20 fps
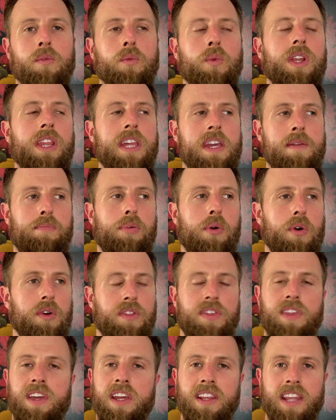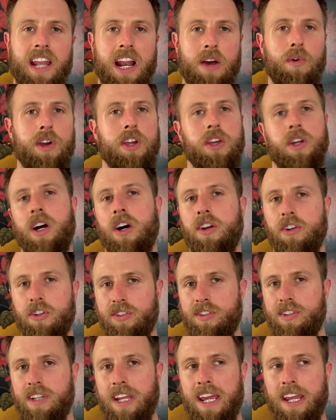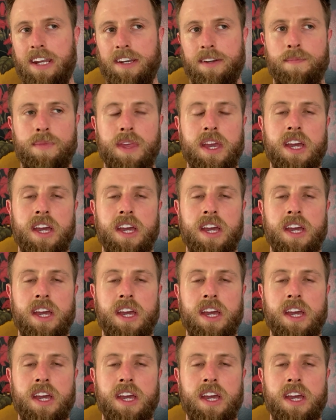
really important thing that I want you to understand.